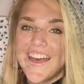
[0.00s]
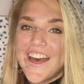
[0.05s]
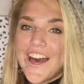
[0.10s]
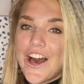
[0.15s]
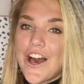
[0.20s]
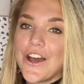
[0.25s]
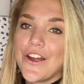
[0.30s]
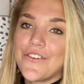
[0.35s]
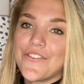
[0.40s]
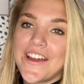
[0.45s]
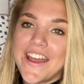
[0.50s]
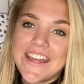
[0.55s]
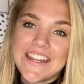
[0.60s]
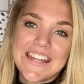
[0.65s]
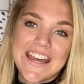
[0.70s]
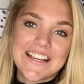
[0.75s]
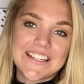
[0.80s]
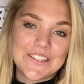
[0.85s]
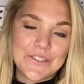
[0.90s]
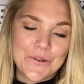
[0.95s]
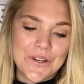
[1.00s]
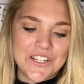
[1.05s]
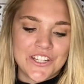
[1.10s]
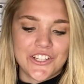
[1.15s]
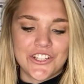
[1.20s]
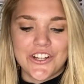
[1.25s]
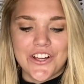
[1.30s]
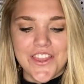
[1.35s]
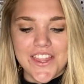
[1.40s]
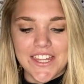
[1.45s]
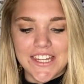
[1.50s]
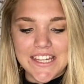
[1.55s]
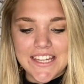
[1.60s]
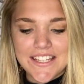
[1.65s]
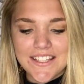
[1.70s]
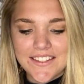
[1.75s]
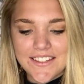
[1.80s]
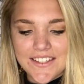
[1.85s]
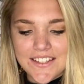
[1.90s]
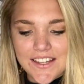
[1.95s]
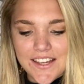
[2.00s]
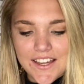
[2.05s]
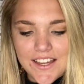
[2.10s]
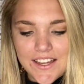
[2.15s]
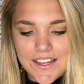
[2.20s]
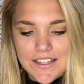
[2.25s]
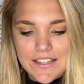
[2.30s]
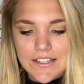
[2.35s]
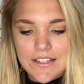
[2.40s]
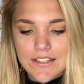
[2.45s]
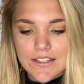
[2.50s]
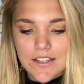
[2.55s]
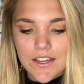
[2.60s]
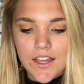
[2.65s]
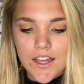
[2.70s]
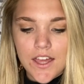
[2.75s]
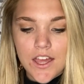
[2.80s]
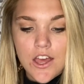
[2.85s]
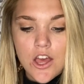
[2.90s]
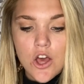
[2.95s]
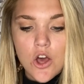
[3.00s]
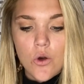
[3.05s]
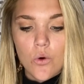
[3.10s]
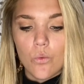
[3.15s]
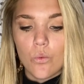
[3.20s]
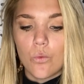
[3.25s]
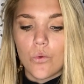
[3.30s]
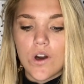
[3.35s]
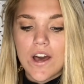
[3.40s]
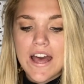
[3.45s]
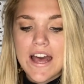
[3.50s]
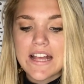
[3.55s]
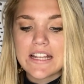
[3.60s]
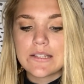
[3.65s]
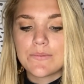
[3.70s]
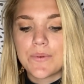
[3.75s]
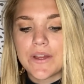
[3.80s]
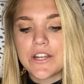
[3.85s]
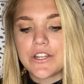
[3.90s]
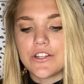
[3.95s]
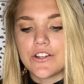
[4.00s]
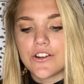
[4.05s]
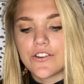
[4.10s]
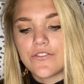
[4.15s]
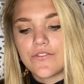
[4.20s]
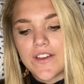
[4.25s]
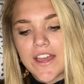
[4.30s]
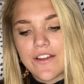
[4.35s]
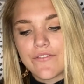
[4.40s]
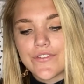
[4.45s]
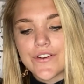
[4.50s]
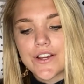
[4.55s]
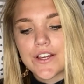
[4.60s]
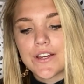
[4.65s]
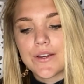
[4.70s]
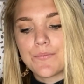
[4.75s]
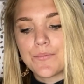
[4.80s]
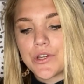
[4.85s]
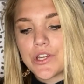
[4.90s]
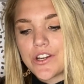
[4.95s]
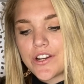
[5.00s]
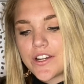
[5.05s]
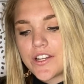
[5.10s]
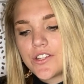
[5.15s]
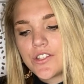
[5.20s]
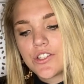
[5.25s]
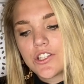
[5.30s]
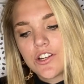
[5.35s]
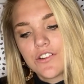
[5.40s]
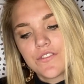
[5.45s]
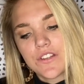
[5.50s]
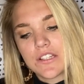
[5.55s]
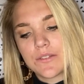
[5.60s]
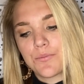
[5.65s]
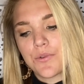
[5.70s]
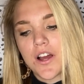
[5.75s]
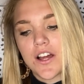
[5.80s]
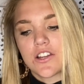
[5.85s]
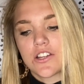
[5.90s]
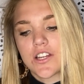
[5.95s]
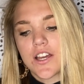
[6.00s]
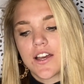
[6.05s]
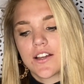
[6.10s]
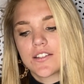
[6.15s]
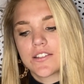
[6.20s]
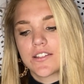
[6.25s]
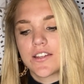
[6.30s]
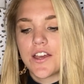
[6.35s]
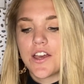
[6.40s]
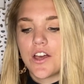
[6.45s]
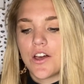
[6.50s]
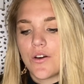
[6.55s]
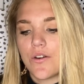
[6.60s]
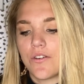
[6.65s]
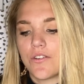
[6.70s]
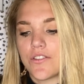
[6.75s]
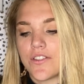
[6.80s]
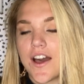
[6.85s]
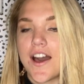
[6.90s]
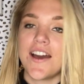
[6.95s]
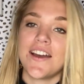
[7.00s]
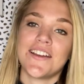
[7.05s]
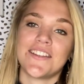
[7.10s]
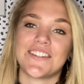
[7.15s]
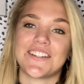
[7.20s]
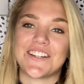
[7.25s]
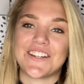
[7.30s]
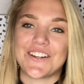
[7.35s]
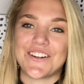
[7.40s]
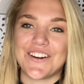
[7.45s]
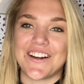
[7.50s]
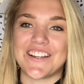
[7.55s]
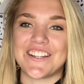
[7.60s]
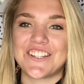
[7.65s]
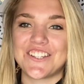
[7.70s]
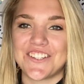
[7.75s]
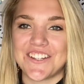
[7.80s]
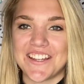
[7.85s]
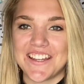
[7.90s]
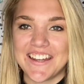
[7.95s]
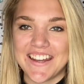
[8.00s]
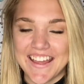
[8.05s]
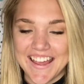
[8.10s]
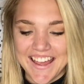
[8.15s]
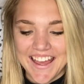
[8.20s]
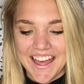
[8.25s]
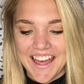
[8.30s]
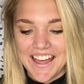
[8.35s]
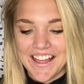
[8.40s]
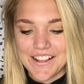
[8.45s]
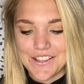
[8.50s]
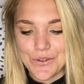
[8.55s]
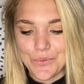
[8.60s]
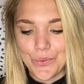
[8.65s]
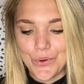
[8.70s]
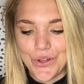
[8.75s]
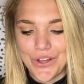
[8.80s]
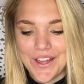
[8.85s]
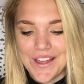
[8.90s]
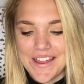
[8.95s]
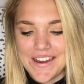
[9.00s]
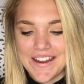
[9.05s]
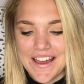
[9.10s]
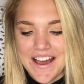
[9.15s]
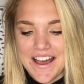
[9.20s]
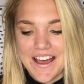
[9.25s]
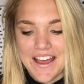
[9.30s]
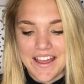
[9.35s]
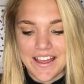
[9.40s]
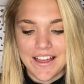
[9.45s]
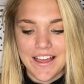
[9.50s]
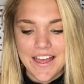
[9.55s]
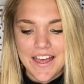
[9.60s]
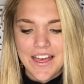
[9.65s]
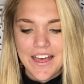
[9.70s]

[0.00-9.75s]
All right, next question on the list is, what has been your favorite community service project? Well, that is a good question, and one I